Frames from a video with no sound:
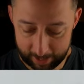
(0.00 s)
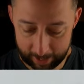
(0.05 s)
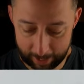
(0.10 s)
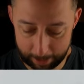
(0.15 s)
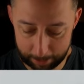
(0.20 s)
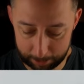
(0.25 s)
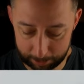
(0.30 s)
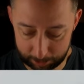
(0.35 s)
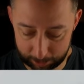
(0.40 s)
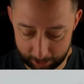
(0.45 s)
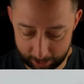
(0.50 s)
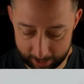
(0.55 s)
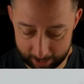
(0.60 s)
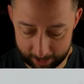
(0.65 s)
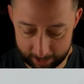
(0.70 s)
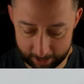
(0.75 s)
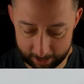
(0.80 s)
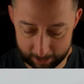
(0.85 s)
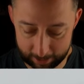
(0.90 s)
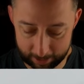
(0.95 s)
I was trying to
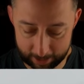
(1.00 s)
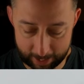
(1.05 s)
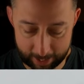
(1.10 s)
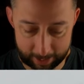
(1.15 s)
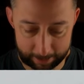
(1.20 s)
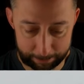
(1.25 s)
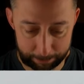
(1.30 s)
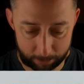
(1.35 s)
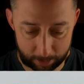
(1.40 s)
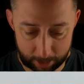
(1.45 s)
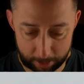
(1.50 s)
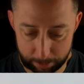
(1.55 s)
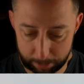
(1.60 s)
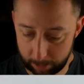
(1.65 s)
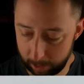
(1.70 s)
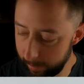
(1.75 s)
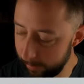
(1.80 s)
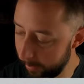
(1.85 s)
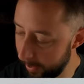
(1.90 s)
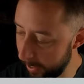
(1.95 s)
get all that
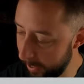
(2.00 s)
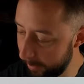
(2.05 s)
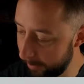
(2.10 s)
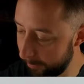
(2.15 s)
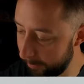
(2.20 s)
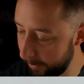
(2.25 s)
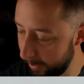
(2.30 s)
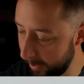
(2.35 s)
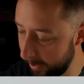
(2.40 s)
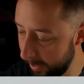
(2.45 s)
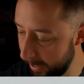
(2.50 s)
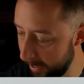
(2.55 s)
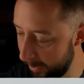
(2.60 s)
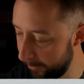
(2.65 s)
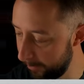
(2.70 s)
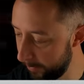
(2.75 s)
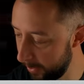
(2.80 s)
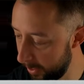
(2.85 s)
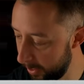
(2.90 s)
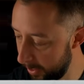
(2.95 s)
abbreviated figured
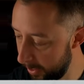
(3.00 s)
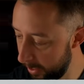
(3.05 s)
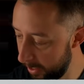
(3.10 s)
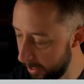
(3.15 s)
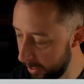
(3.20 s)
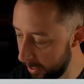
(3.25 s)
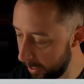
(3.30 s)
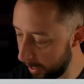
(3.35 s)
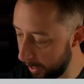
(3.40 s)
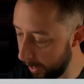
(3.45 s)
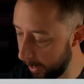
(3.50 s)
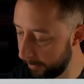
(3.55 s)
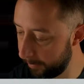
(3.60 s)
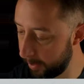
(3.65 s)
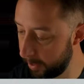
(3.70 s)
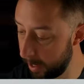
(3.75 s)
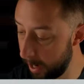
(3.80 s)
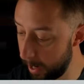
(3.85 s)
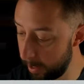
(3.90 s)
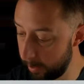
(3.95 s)
out. I have
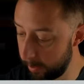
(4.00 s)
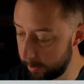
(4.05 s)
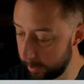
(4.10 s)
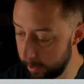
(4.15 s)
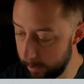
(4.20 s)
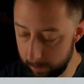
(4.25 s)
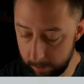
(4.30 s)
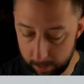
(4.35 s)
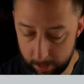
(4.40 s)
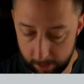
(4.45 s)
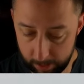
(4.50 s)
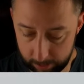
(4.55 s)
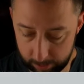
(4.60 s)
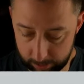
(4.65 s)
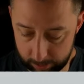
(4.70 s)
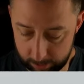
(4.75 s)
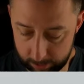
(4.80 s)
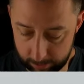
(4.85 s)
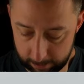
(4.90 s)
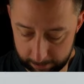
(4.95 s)
a 9 or 10 on
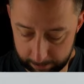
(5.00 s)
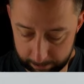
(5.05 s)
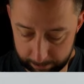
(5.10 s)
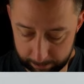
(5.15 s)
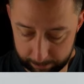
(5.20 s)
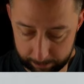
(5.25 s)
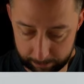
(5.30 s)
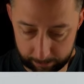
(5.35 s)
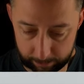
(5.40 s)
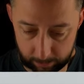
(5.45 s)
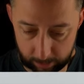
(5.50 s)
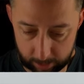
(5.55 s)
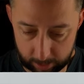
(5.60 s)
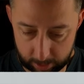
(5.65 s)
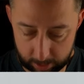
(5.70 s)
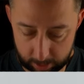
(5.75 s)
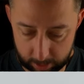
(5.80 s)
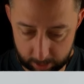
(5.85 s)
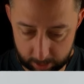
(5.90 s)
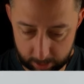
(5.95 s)
this.
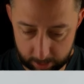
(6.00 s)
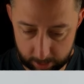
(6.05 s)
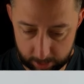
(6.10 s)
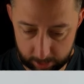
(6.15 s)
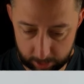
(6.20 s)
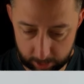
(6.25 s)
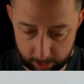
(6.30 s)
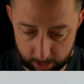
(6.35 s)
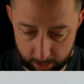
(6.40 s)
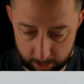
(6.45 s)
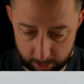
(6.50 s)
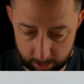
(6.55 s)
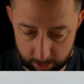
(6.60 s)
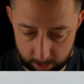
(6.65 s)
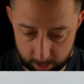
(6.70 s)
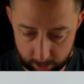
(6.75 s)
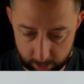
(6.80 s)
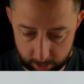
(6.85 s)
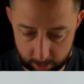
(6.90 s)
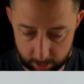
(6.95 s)
This
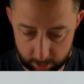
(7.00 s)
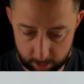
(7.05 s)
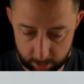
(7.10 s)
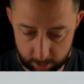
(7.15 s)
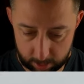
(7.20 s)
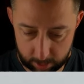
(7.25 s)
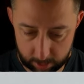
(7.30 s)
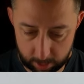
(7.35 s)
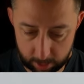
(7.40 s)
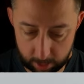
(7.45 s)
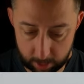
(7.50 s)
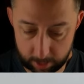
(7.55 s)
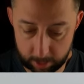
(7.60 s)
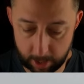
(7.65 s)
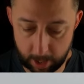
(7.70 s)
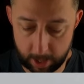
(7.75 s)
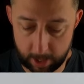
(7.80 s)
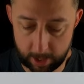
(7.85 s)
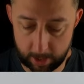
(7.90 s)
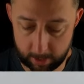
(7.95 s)
hit
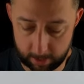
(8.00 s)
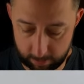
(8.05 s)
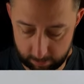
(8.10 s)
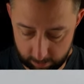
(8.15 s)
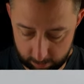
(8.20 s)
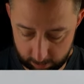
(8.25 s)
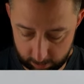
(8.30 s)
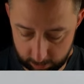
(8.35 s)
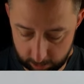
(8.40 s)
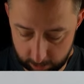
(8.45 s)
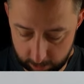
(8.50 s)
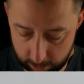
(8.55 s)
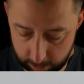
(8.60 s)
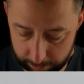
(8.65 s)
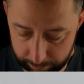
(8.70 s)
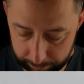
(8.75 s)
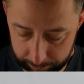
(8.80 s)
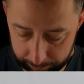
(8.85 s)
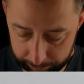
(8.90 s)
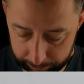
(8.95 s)
10. It's good.